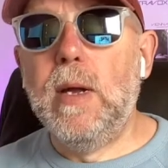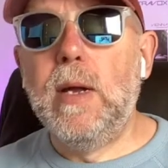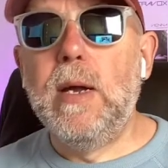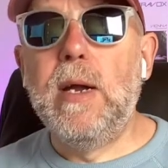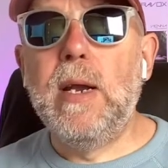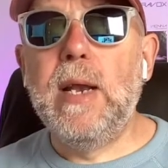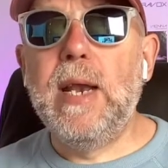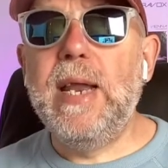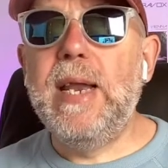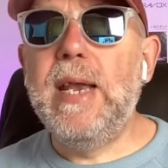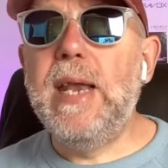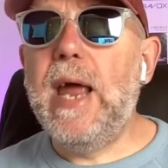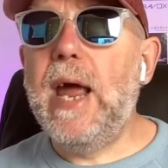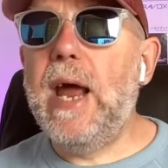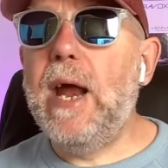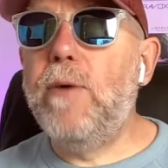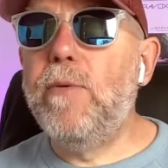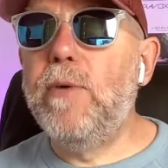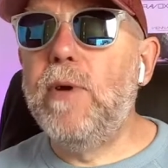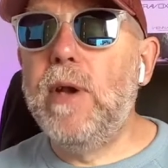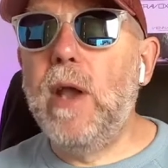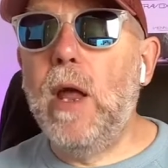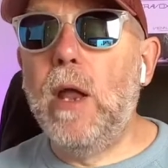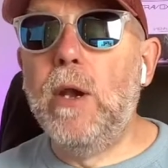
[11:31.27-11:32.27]
Glen
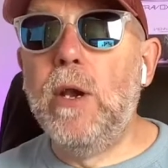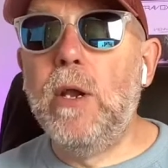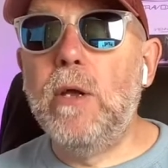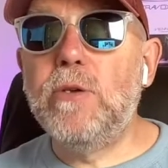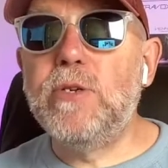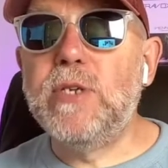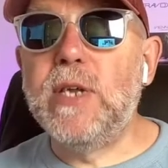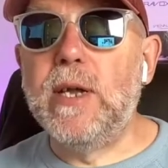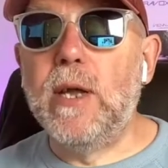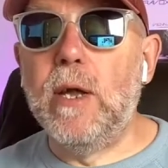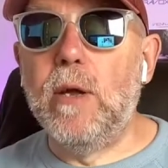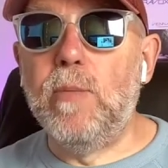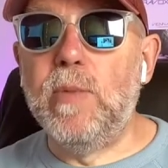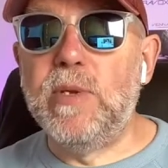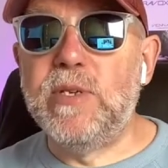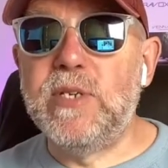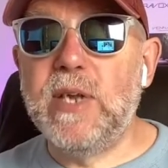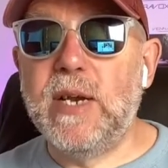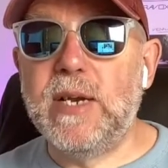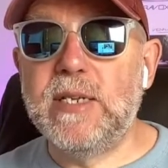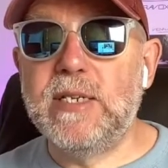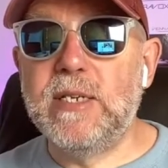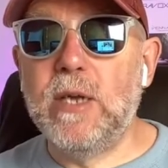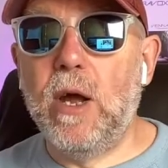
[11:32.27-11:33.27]
Arran Nursing Home has
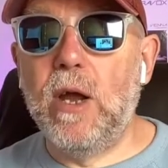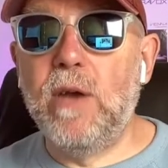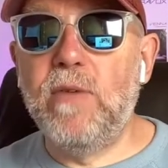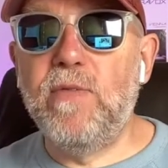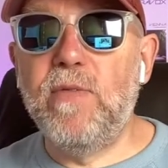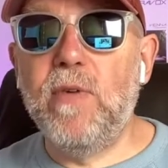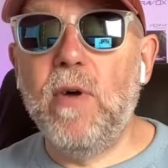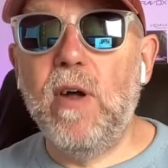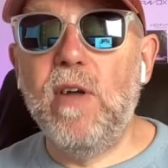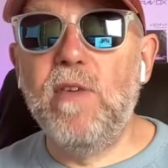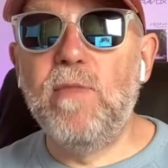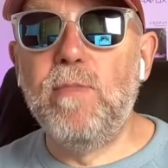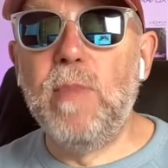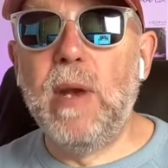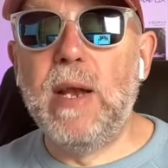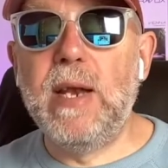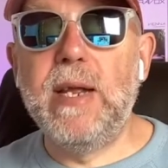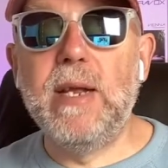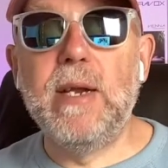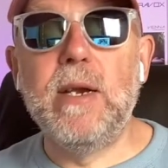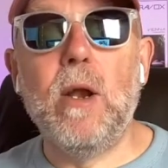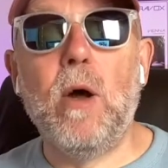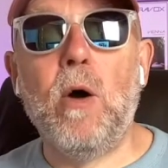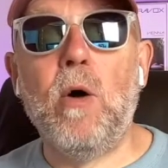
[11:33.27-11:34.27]
set aside five
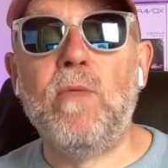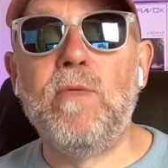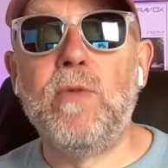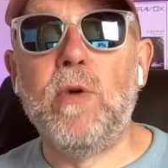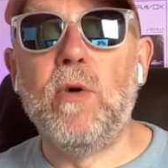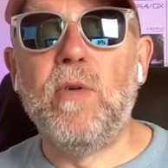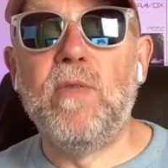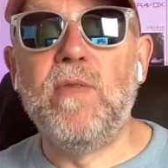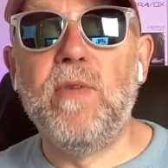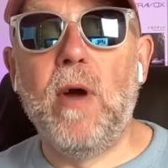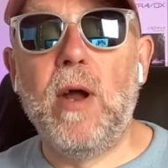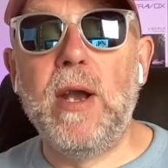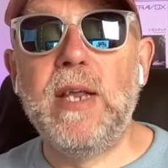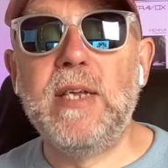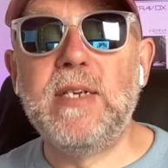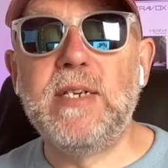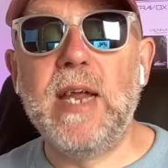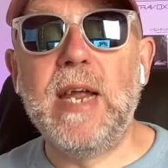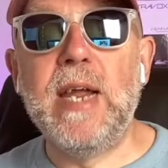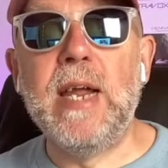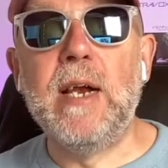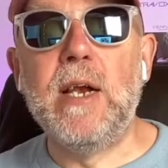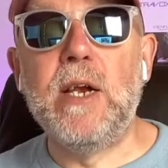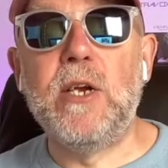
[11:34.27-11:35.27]
million of your finest
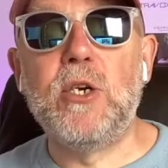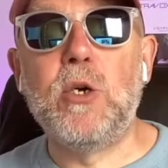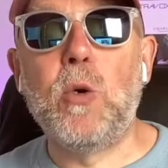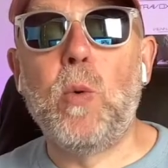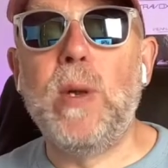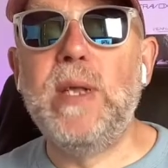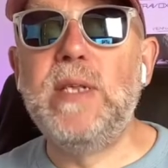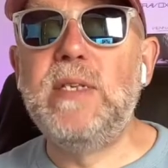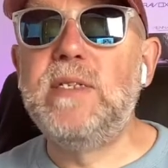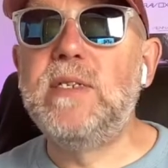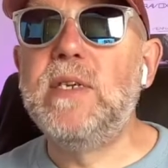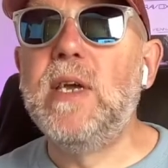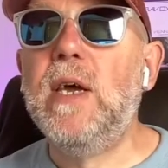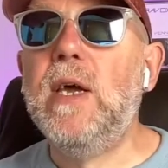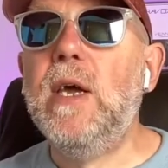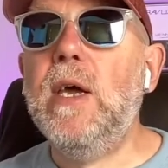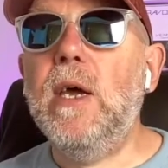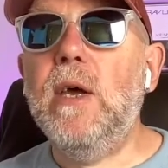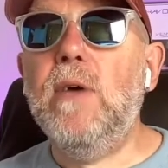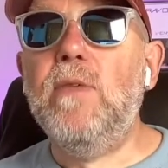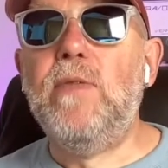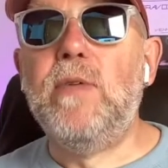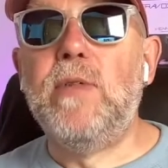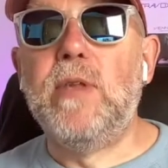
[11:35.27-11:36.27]
English quids
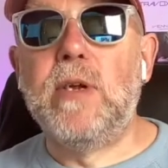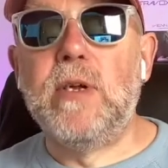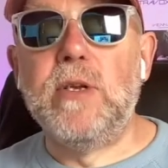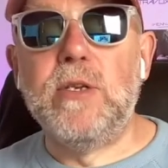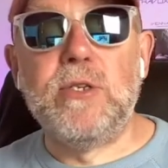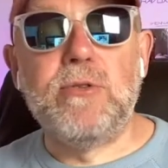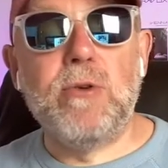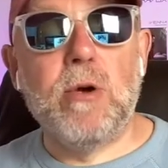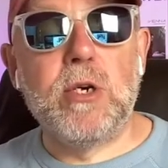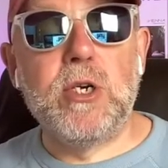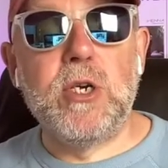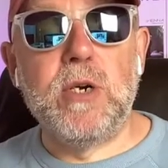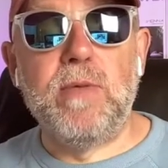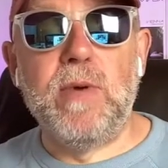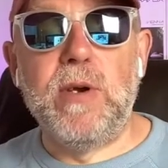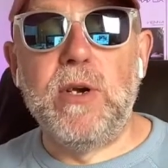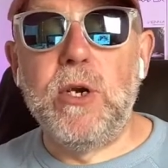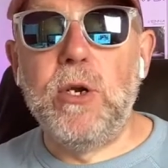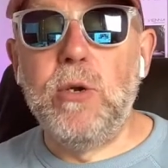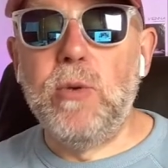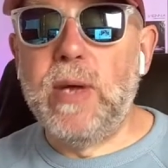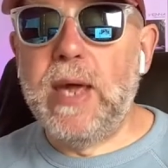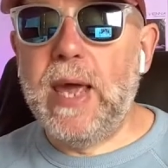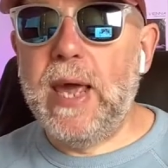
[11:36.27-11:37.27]
for the construction of a
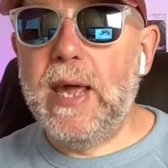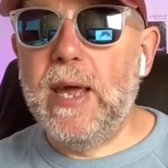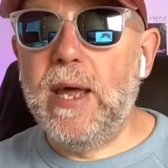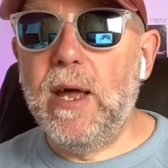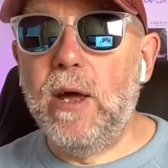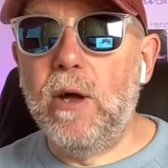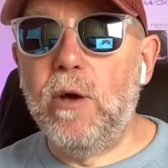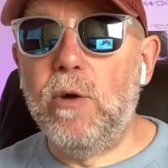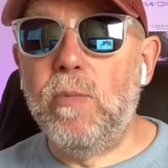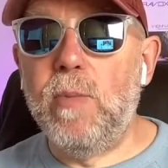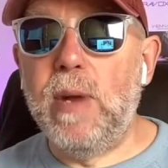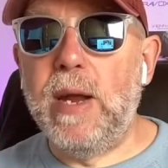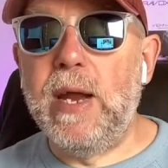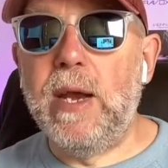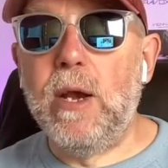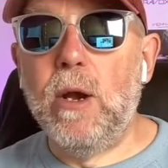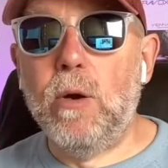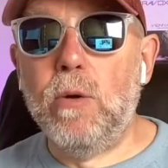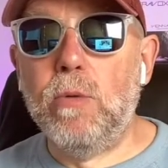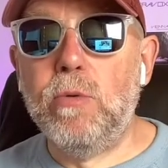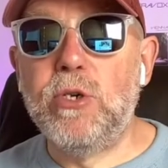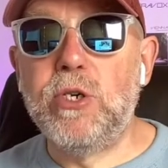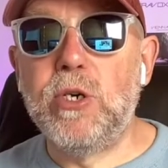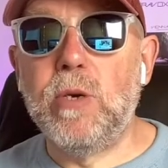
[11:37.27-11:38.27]
new care home in
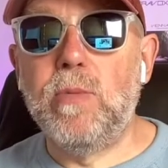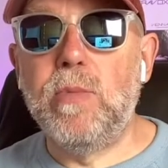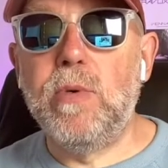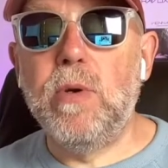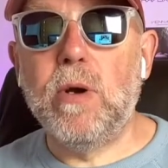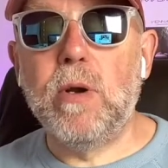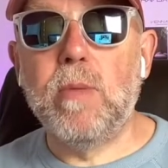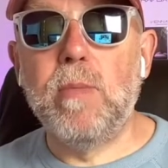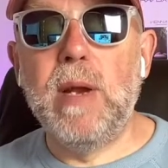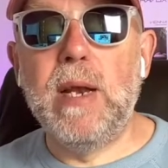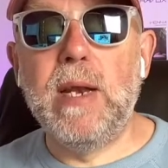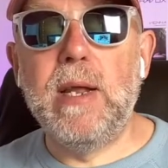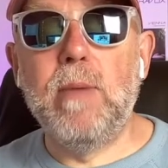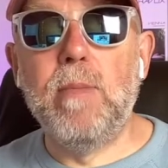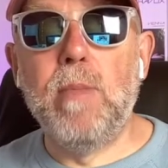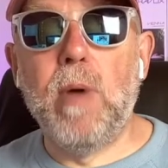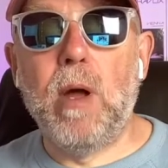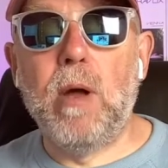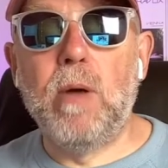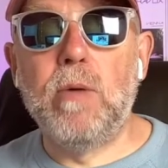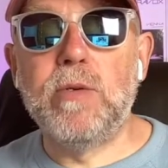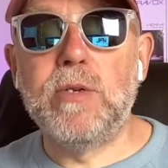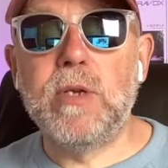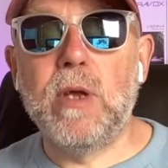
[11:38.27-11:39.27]
Horsham, not a million
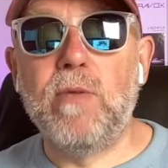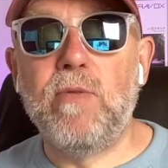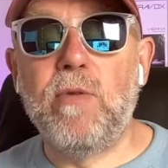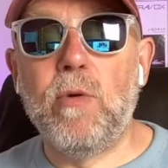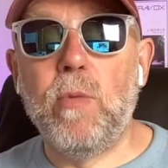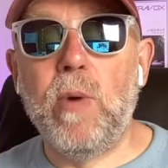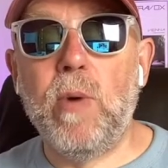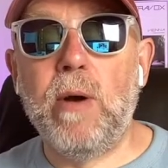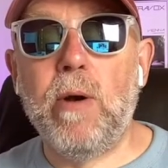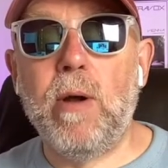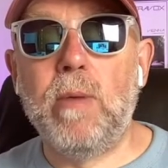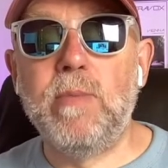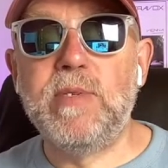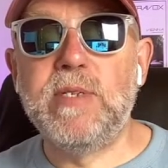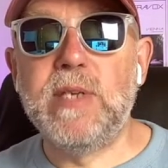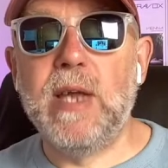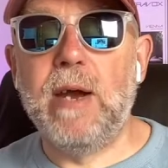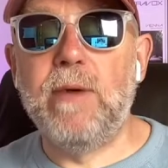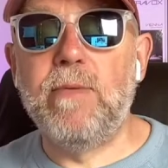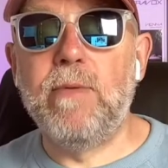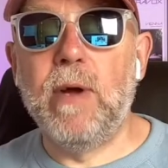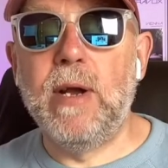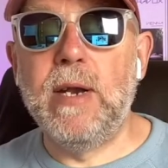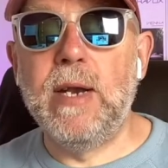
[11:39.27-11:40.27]
miles from where I'm
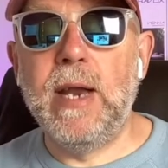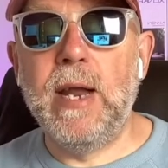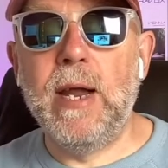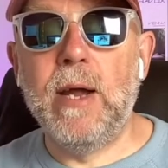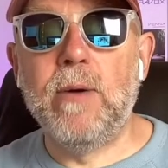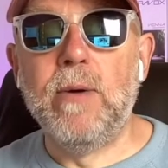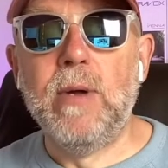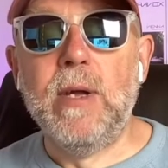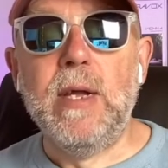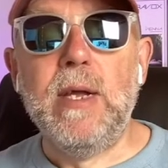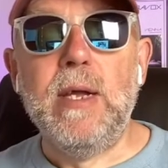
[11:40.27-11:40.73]
sat right now.